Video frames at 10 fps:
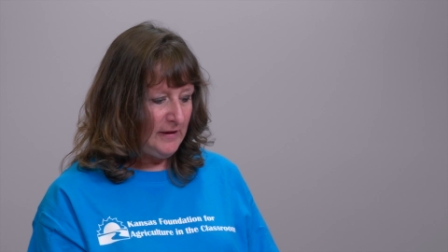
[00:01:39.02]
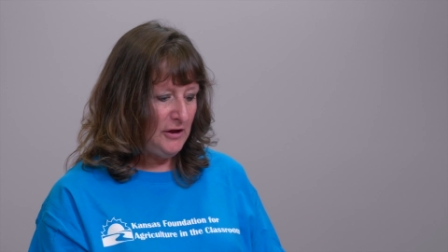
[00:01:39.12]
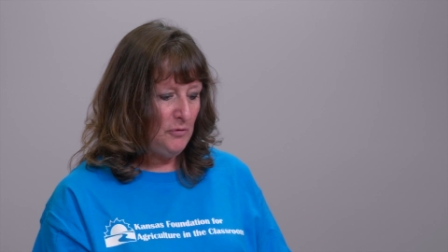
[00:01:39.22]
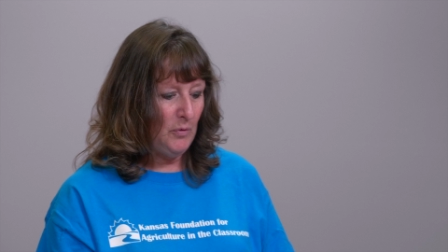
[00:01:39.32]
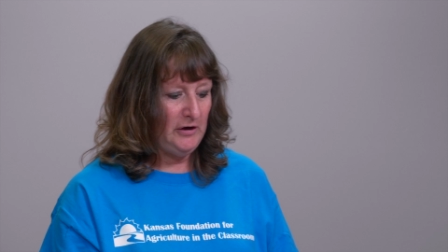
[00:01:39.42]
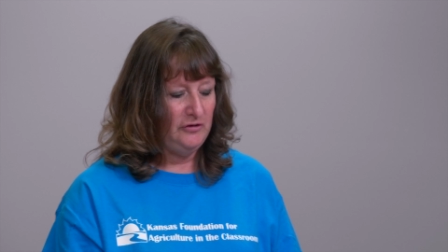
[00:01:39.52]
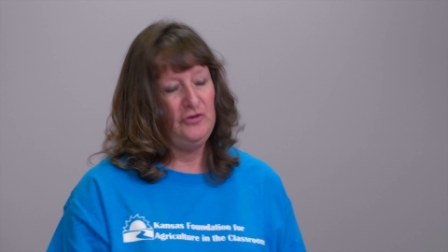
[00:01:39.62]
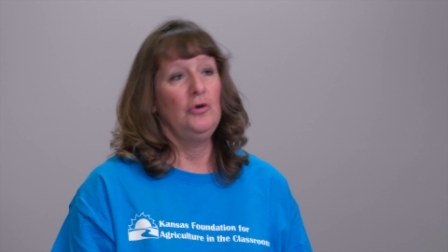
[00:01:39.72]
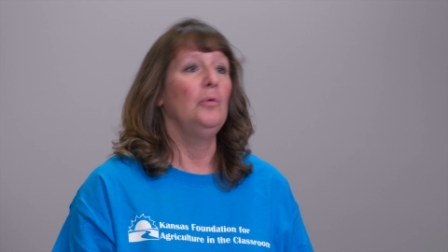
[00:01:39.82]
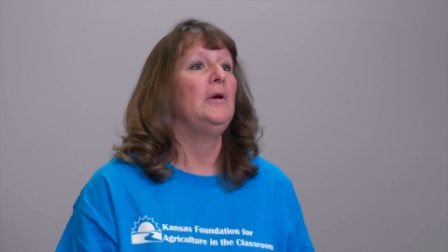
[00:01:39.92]
thing you want to
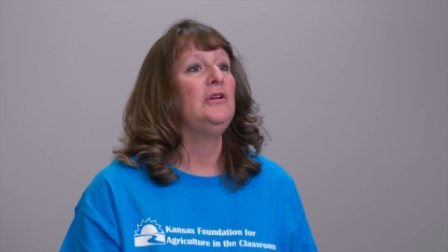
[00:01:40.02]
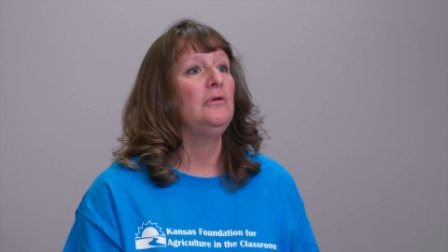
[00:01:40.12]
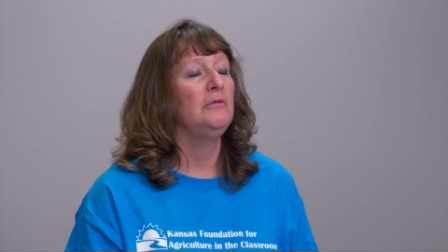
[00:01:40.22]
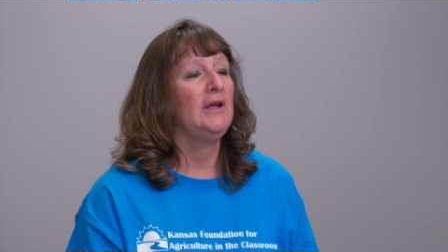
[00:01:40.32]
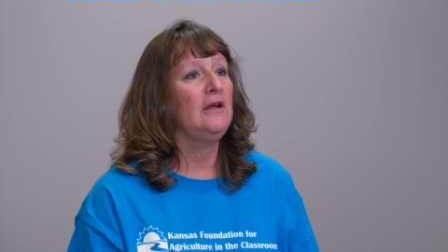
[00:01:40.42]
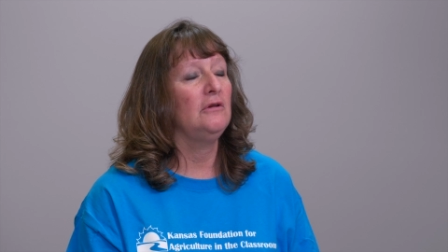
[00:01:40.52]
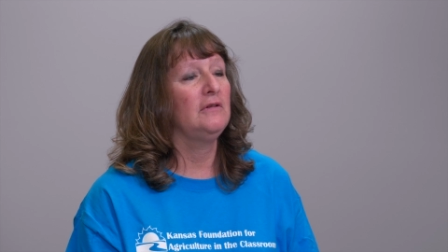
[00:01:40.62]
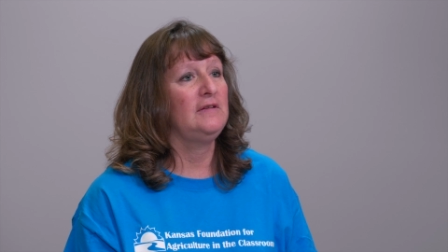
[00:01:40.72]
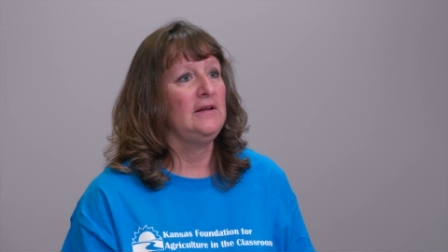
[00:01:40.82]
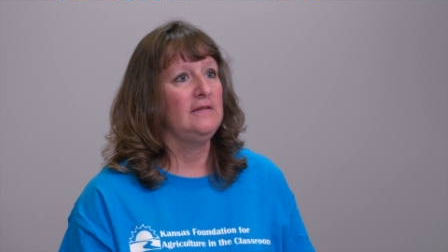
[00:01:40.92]
do when you get your
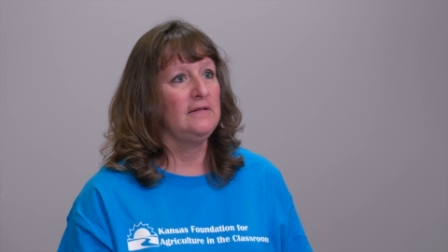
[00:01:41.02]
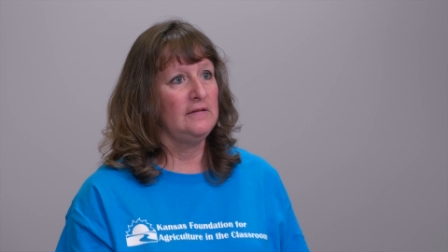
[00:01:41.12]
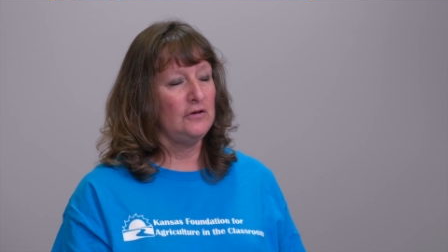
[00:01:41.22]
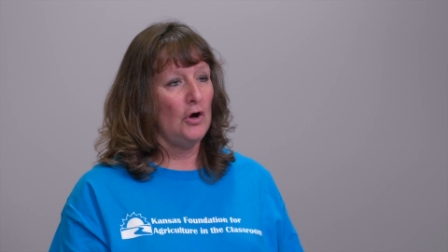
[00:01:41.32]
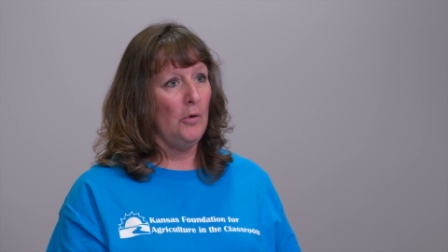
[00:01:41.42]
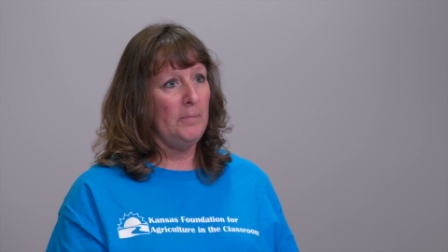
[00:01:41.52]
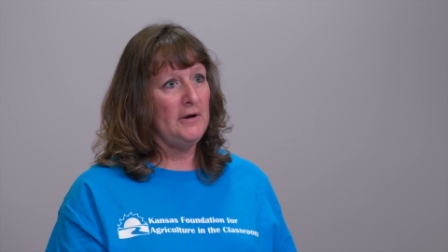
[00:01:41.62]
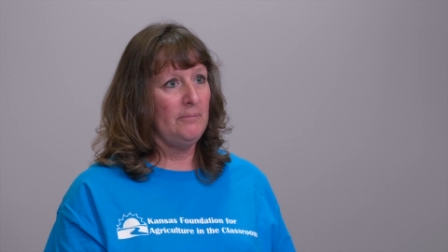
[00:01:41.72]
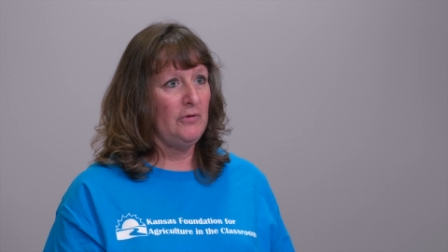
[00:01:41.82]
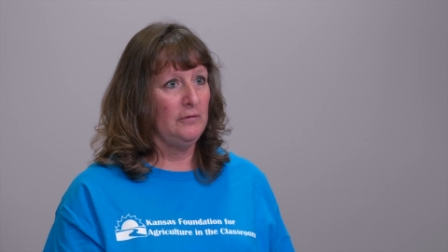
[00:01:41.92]
seeds is to open
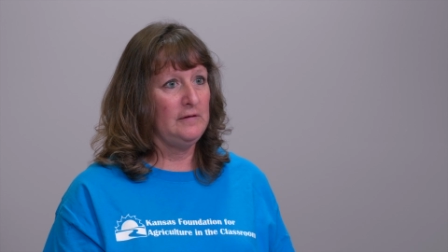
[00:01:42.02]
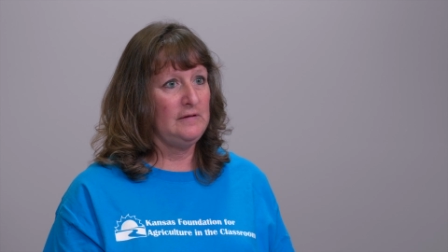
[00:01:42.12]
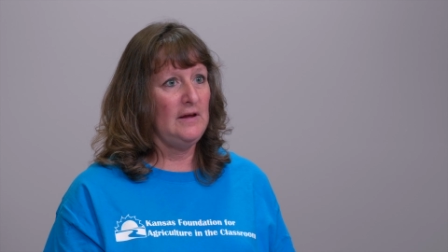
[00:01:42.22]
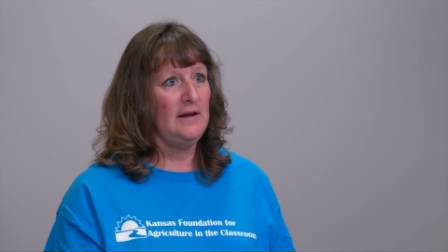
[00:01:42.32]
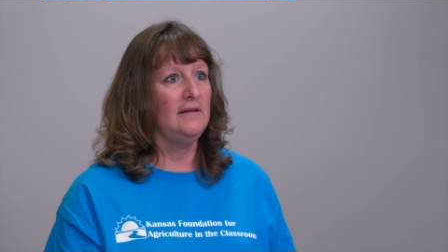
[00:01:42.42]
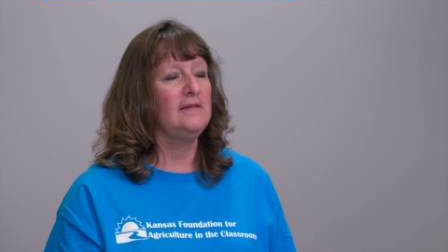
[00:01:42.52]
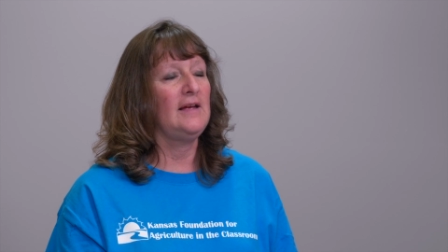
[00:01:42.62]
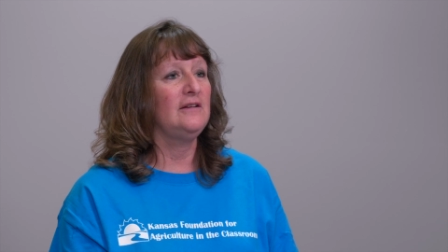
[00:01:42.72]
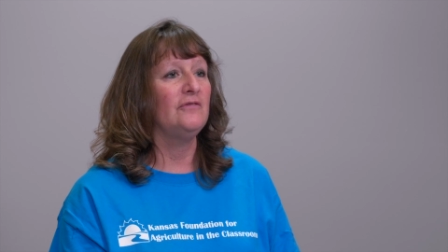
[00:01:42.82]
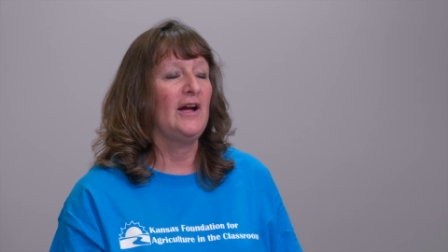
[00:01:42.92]
up those seeds
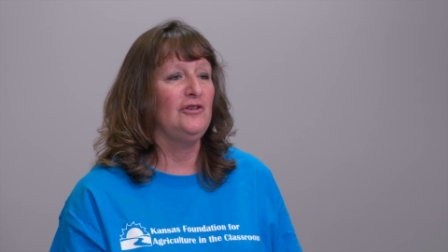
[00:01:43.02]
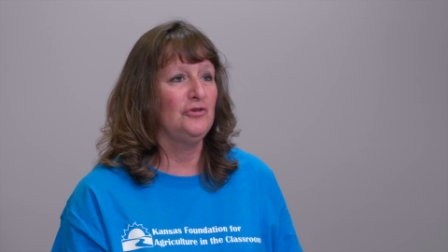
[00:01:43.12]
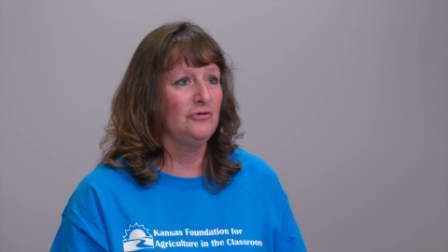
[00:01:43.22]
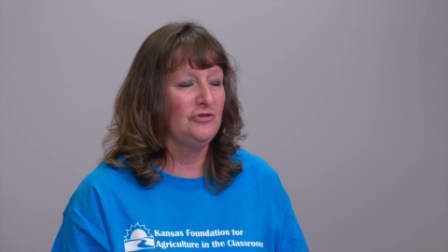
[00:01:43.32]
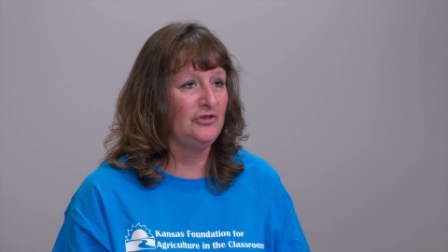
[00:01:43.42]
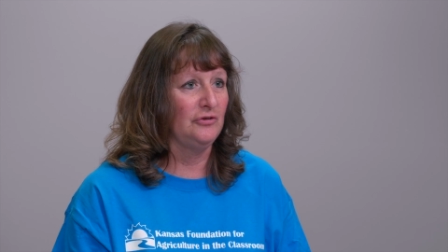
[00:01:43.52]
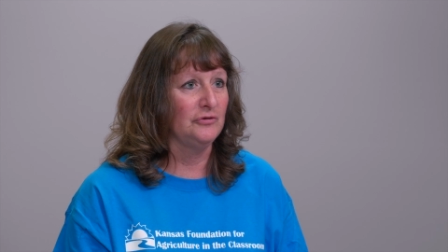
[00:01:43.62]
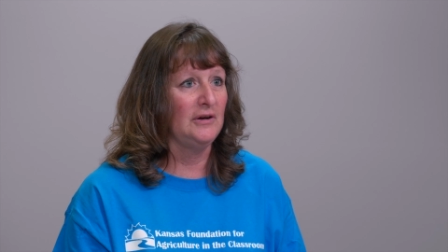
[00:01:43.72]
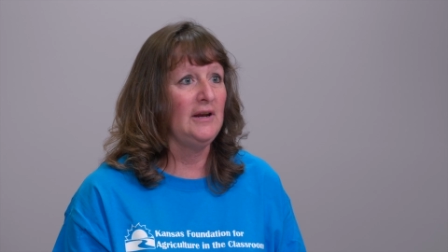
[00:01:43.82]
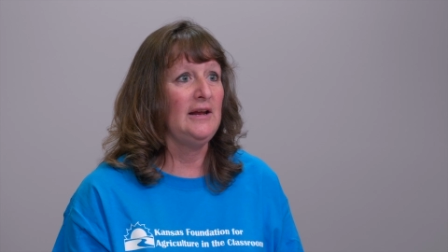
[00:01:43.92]
and divide your
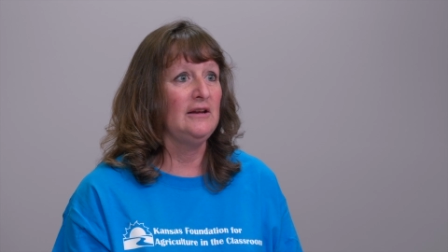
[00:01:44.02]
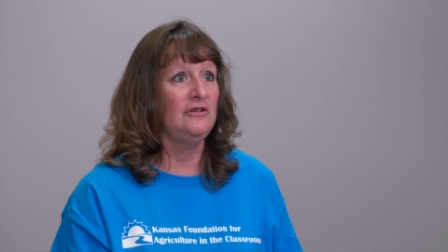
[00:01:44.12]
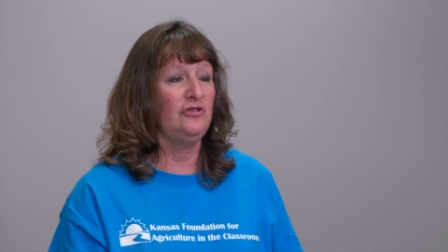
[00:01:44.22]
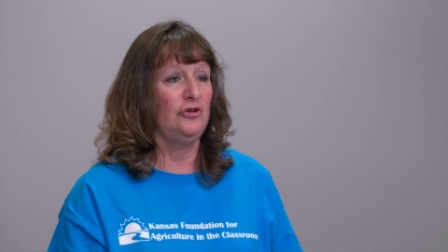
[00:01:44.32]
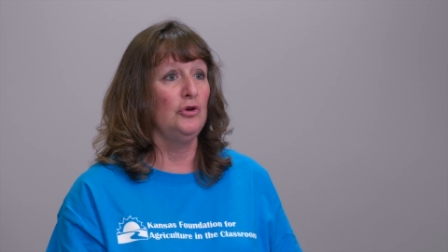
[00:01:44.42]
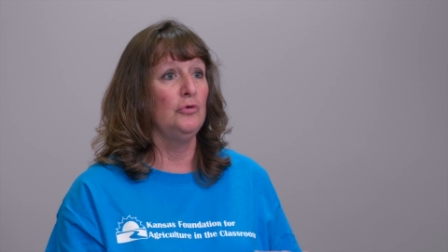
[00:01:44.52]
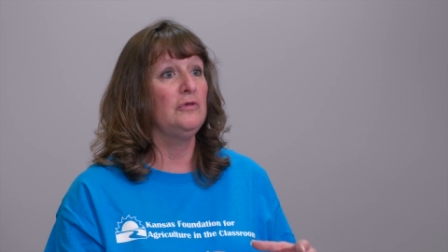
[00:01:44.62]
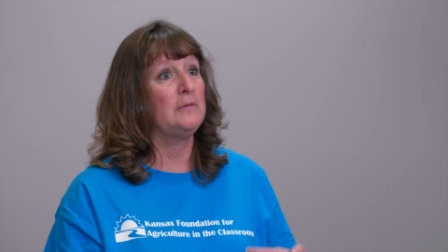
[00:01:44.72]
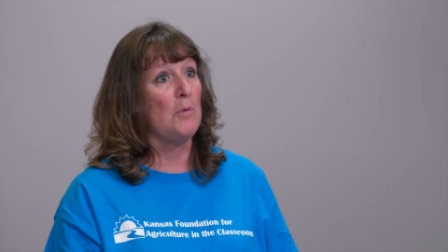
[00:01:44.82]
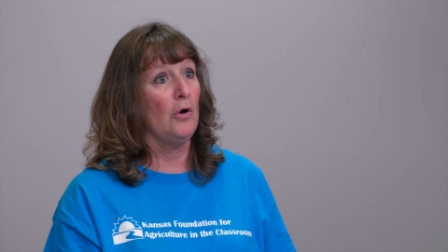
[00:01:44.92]
children into
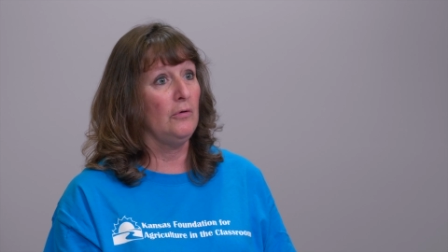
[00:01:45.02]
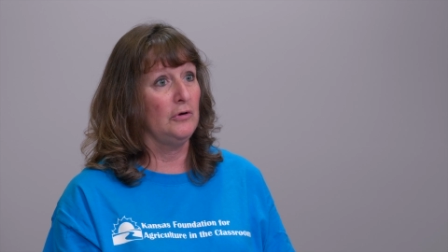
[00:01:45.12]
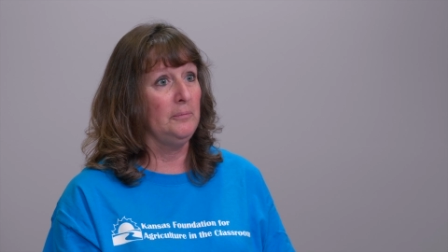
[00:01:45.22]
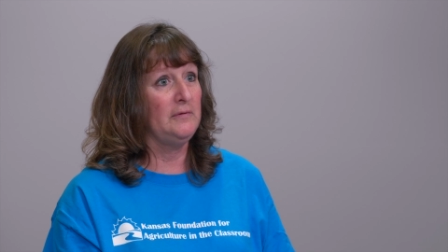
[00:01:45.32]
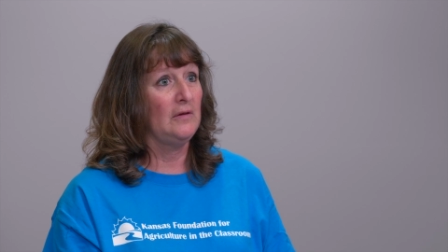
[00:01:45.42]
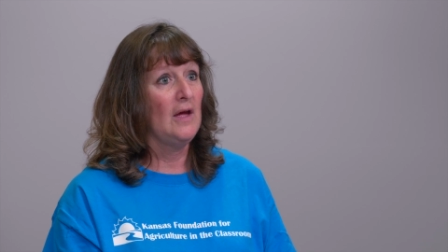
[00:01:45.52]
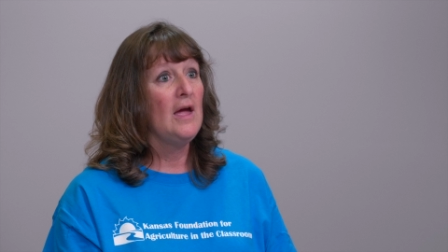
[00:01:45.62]
small groups.